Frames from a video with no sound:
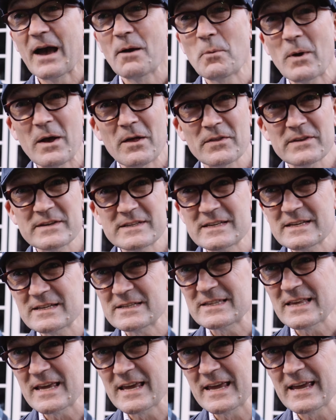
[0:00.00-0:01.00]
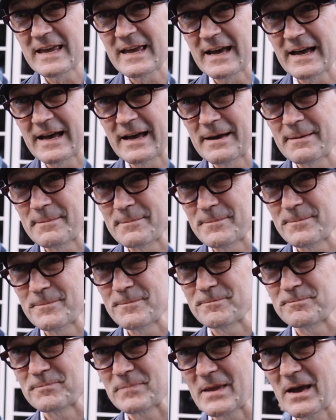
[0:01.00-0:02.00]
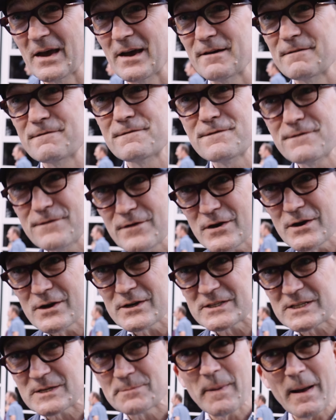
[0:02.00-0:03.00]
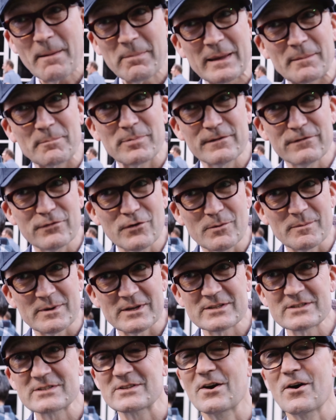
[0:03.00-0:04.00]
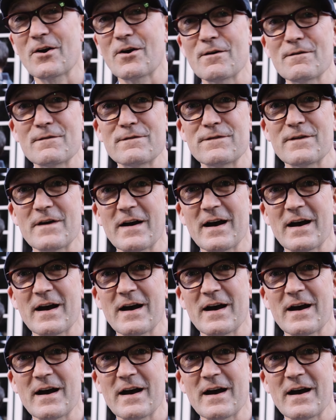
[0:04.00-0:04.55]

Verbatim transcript: Uh, well, this is the um, uh, first public performance of